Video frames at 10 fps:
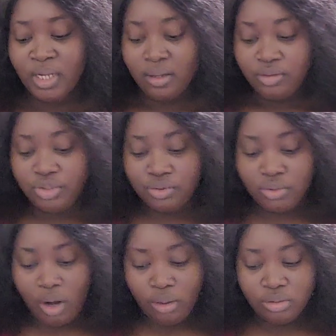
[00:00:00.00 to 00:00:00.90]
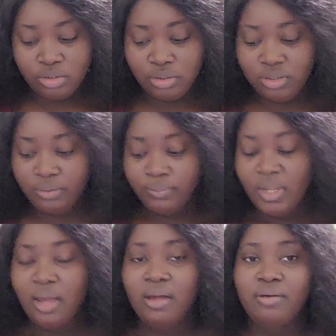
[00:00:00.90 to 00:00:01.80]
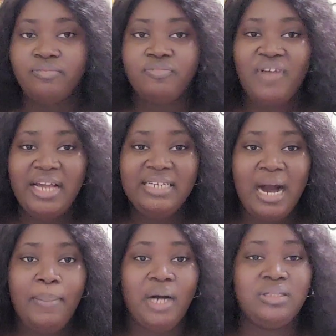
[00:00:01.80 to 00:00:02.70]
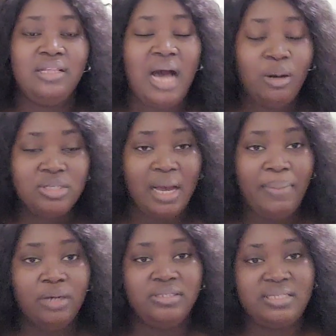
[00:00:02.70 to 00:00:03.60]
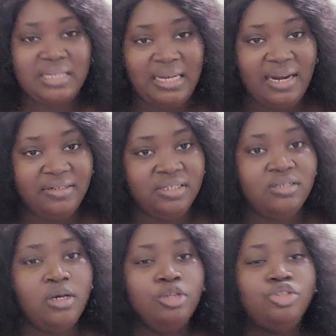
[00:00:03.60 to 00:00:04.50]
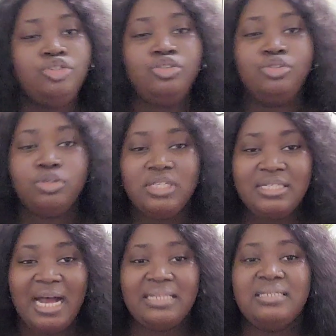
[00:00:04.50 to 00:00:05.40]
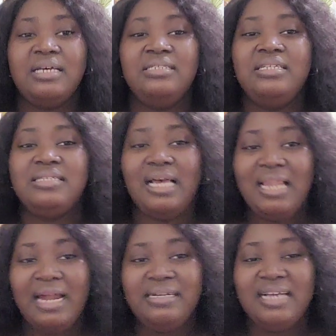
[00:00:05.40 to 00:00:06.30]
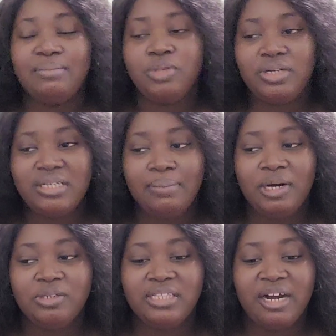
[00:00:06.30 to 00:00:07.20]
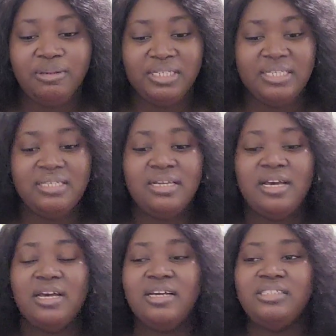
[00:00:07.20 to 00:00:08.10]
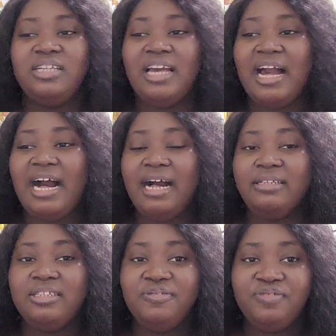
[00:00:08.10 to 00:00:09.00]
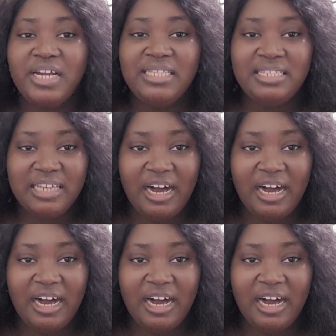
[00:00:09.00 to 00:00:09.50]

You should also find out about the salary. You should note that the salary I'm talking about now is, there are different